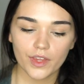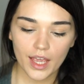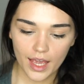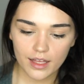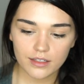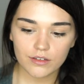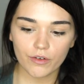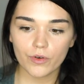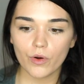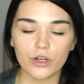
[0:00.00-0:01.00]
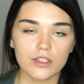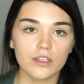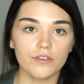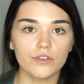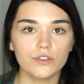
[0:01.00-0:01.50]
And of
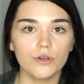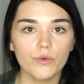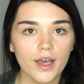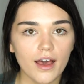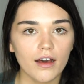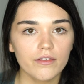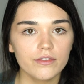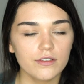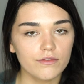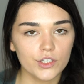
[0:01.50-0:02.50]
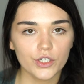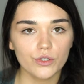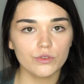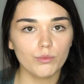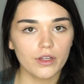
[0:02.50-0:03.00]
course, if you don't have very
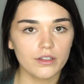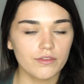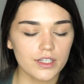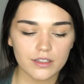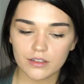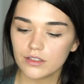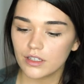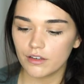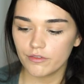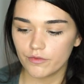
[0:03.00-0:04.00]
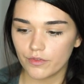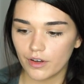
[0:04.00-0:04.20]
good blood vessels, if